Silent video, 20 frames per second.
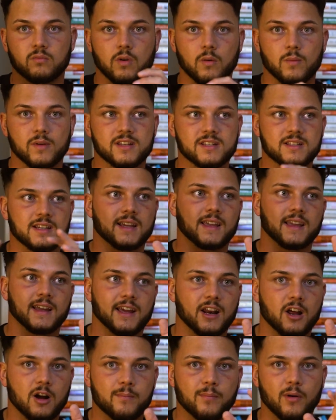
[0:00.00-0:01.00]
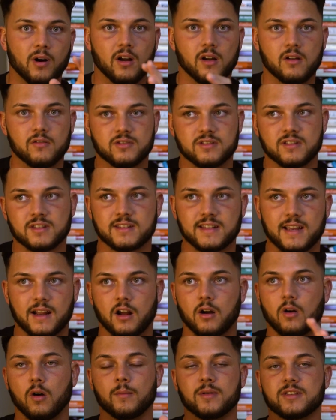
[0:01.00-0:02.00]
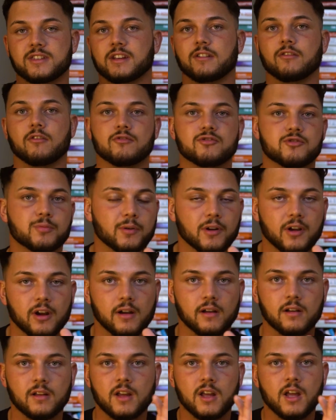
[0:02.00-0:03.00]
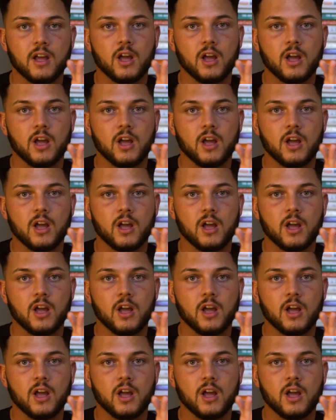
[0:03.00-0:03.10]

where we're sticking it in our bios and saying, oh, I'm a serial entrepreneur.